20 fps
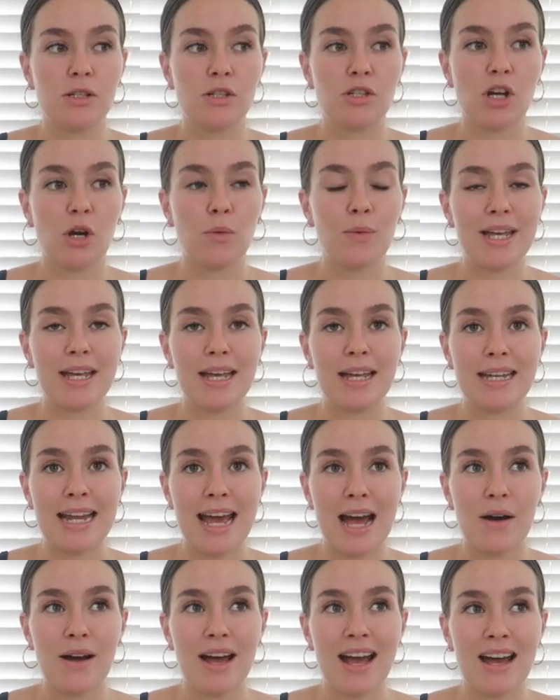So we
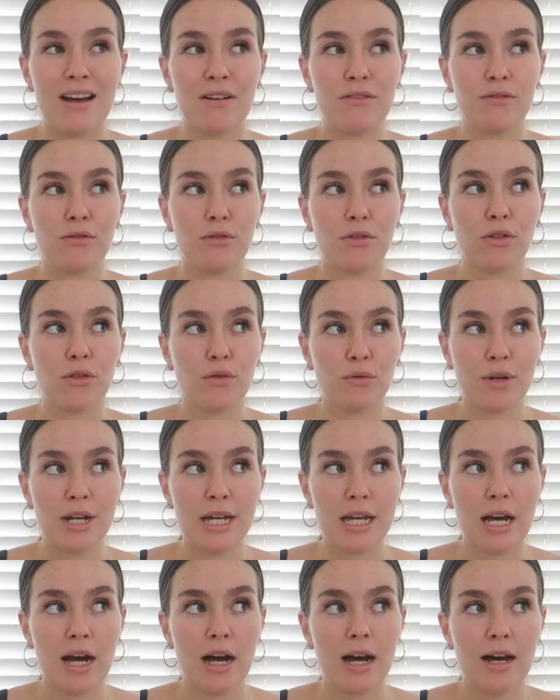now have
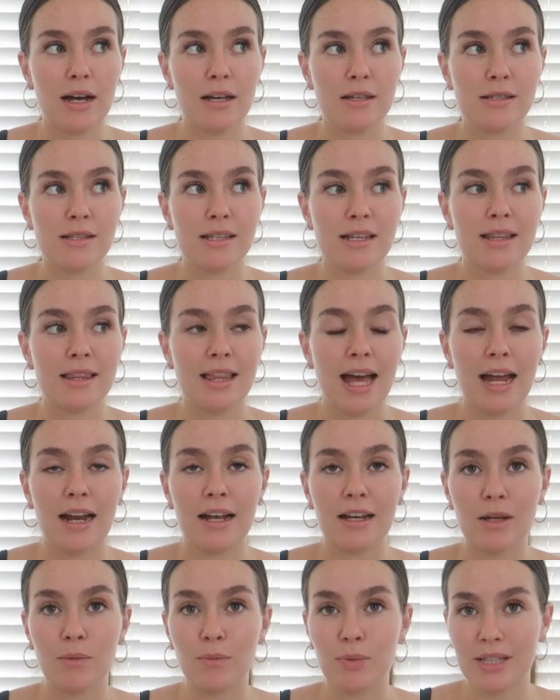3 cars that
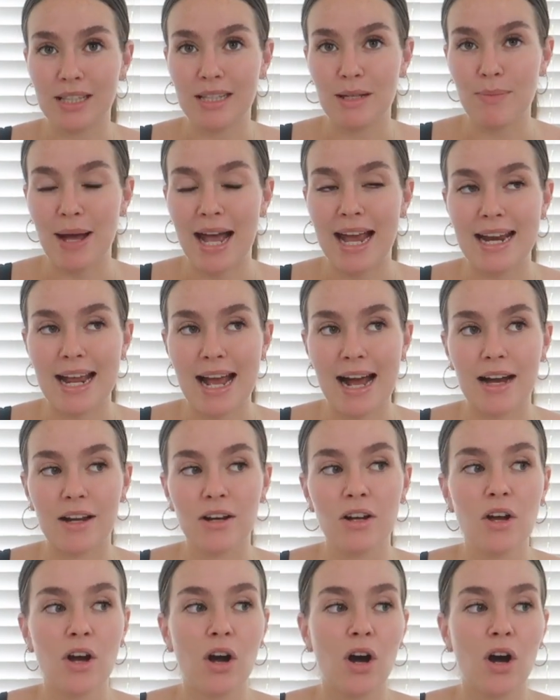are completely paid out